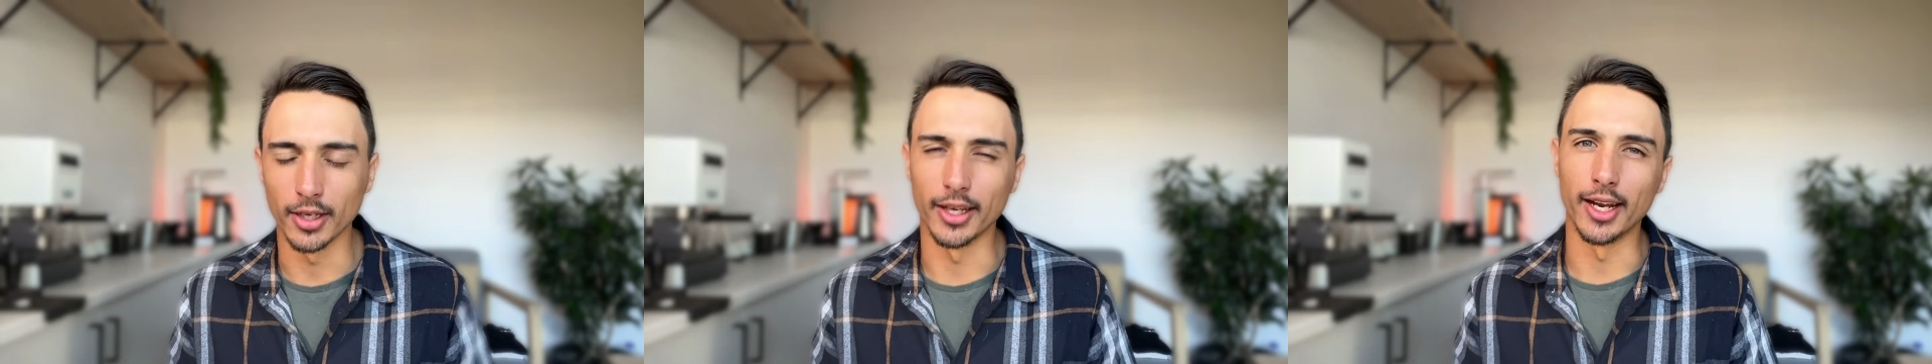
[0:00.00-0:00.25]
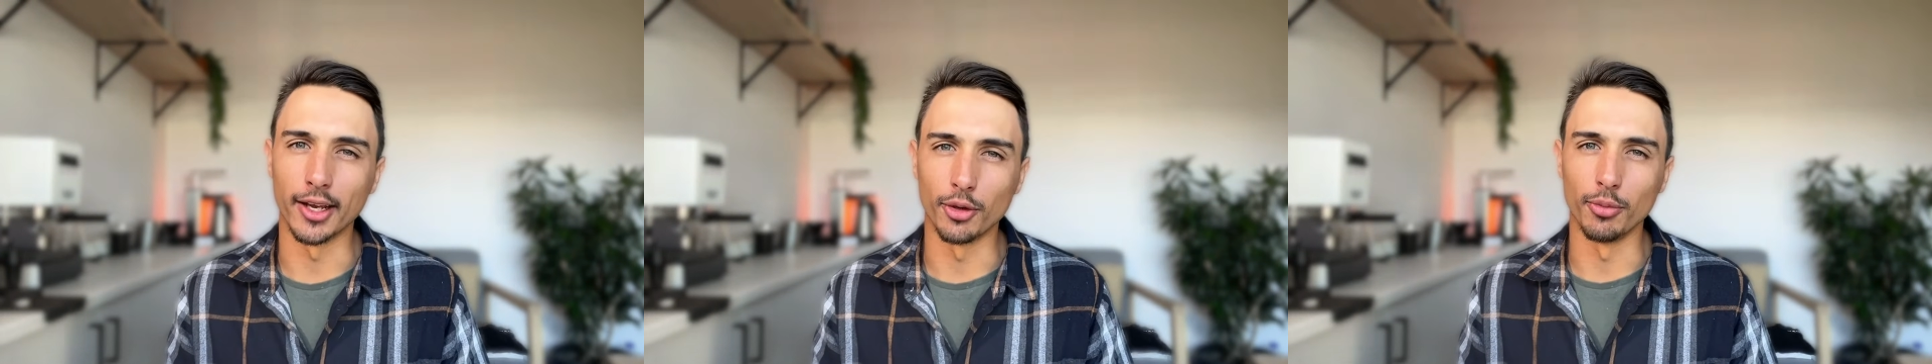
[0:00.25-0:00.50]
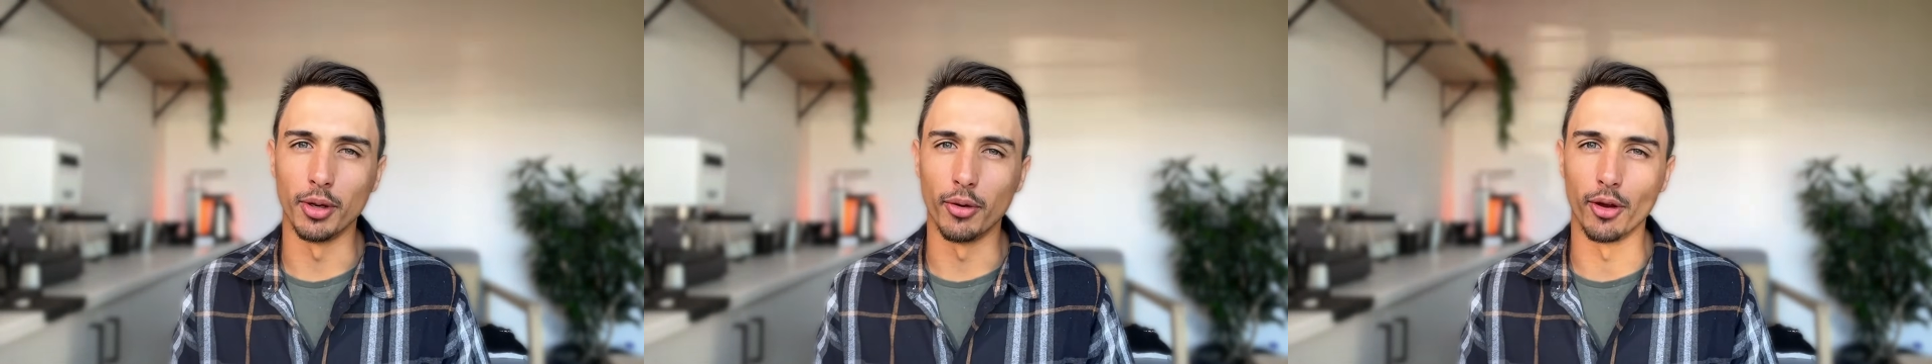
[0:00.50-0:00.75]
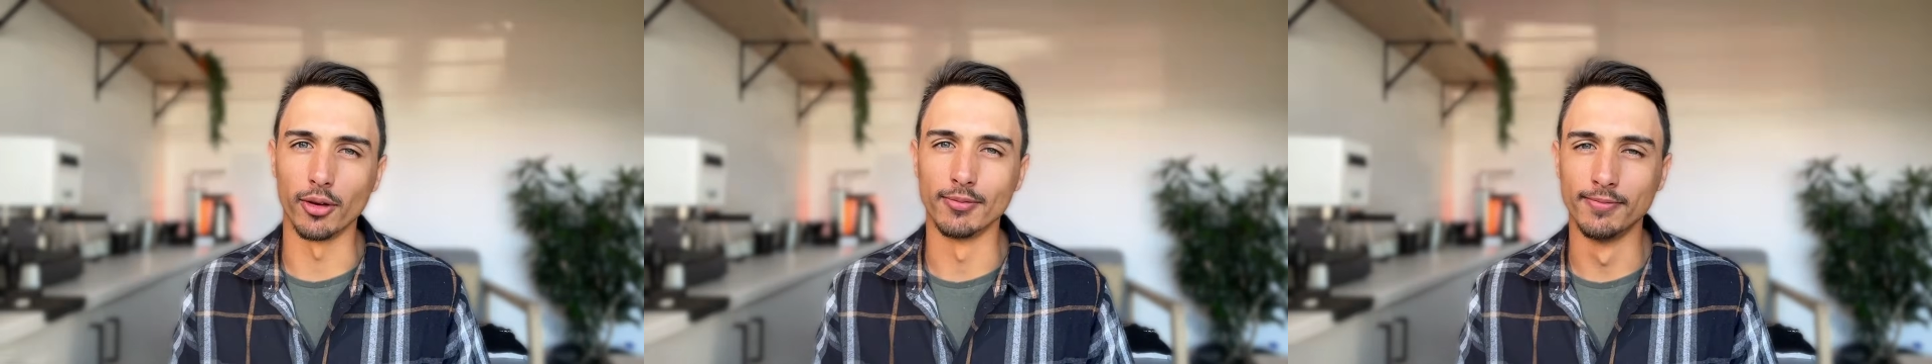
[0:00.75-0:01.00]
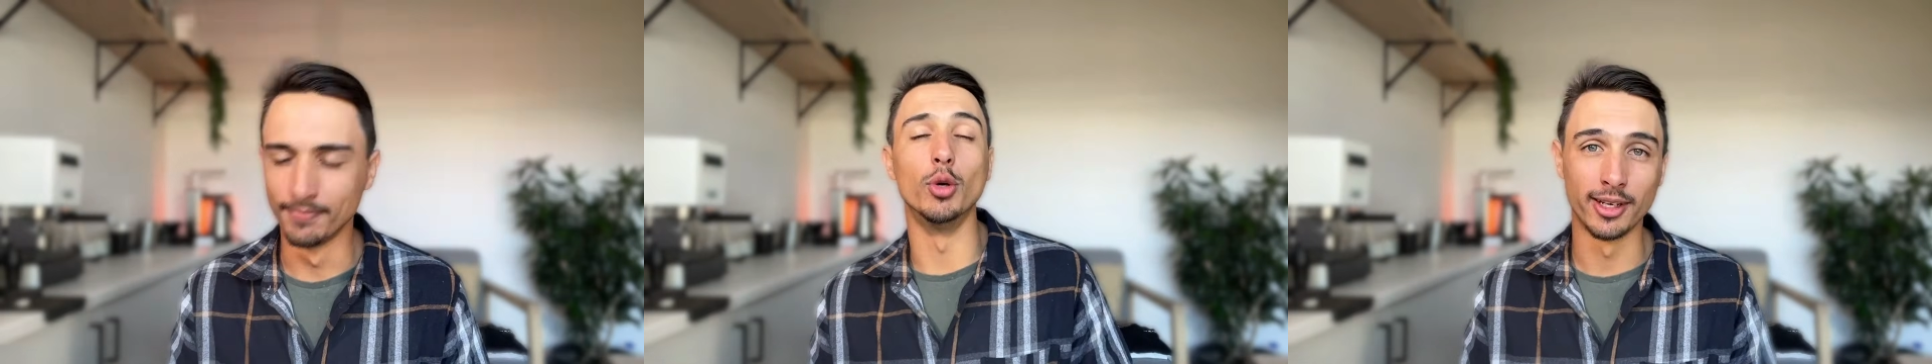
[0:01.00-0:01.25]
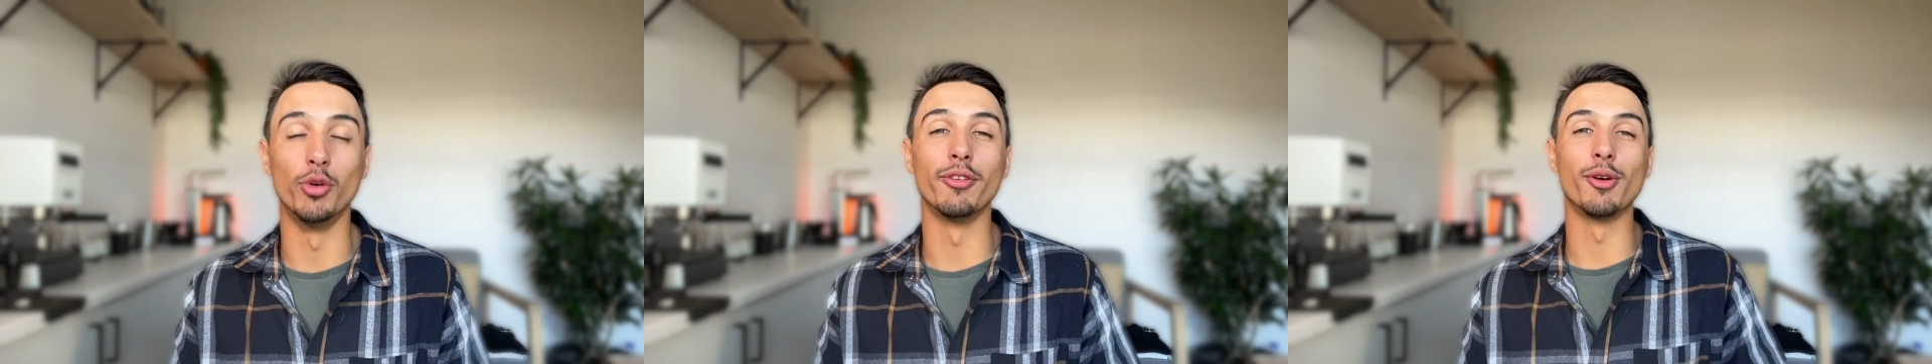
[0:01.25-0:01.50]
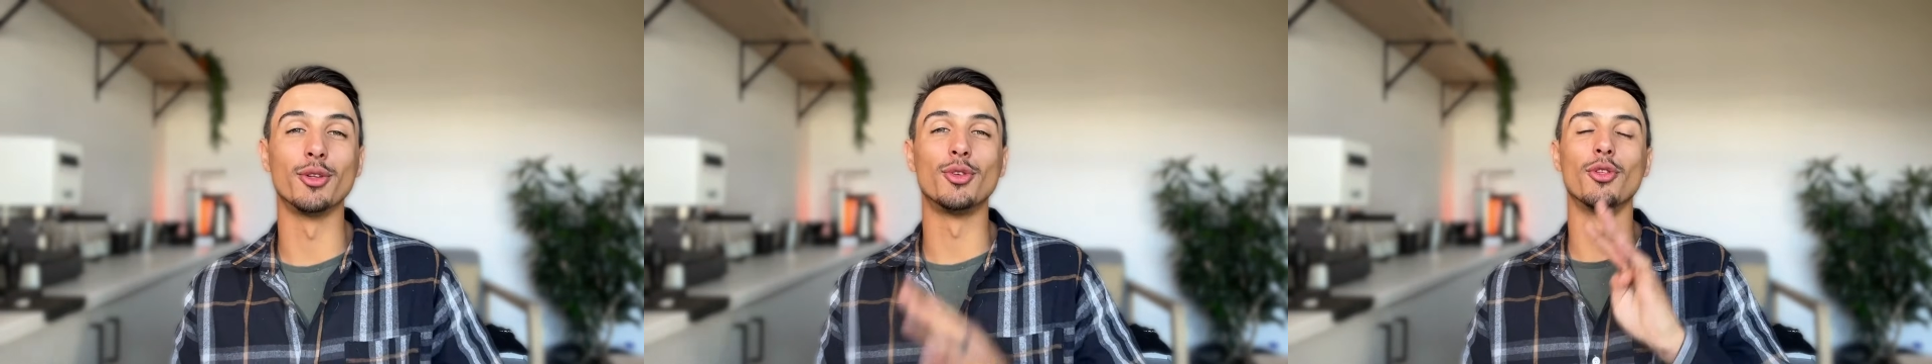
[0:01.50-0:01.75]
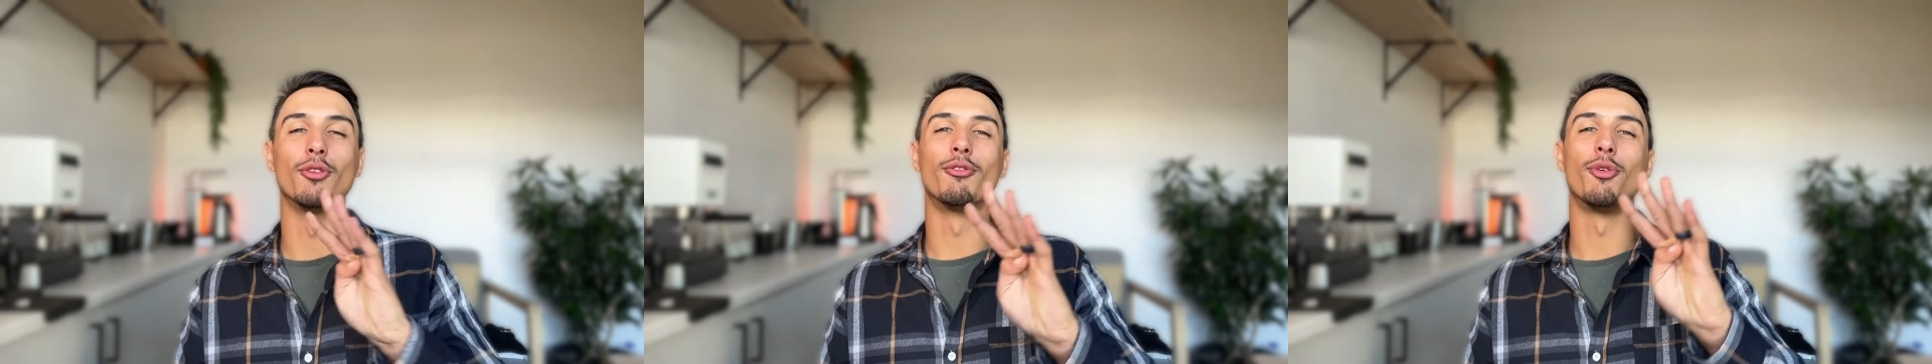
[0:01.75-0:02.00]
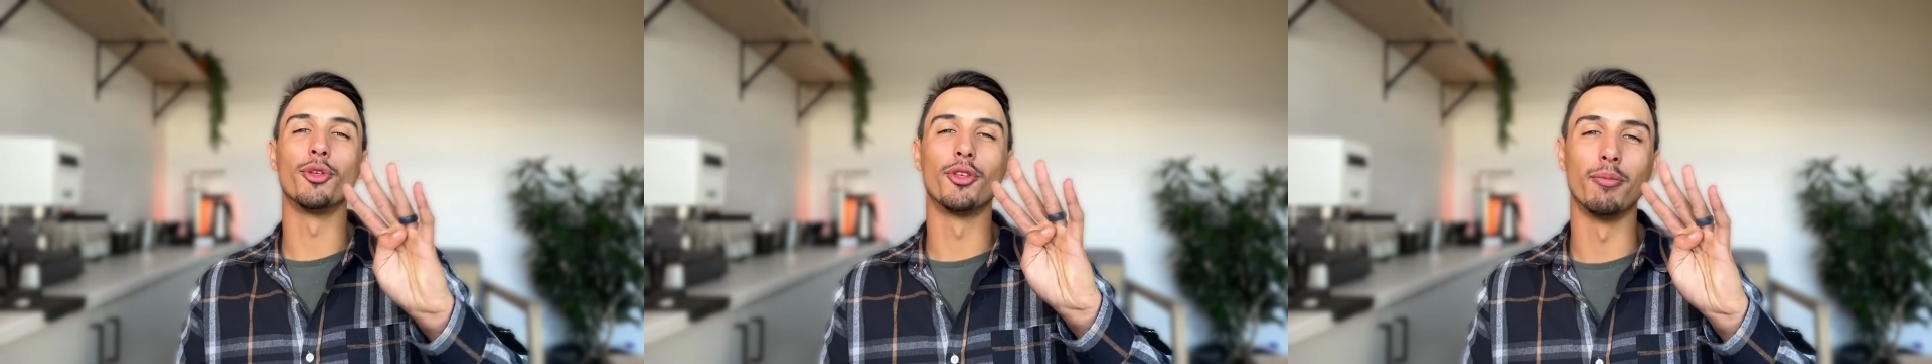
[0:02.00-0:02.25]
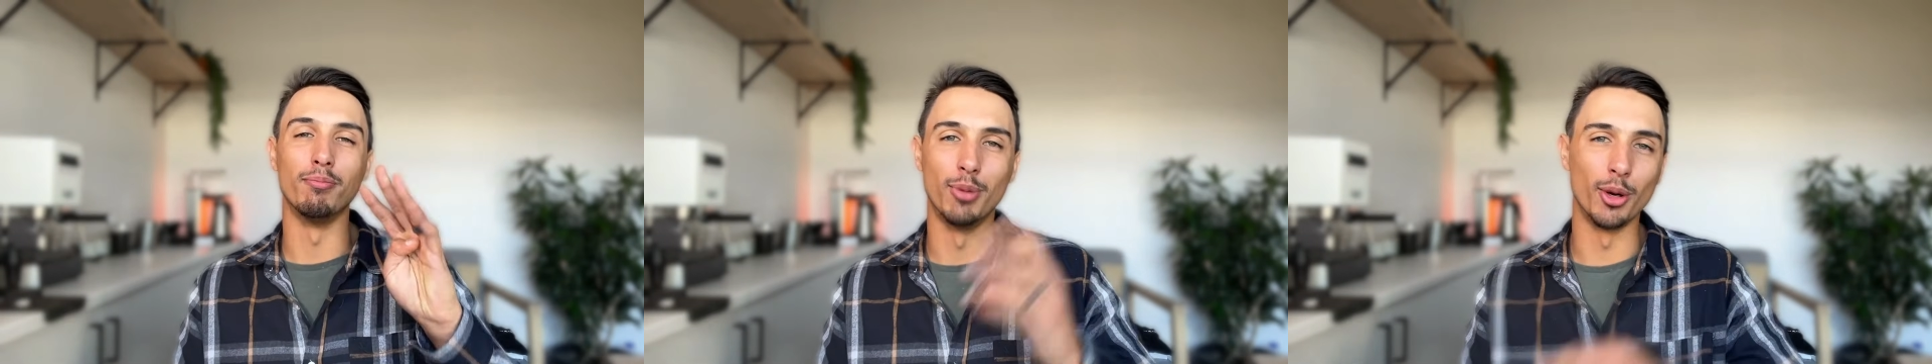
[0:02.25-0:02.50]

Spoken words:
Again, I could be wrong. Moving on to the 4th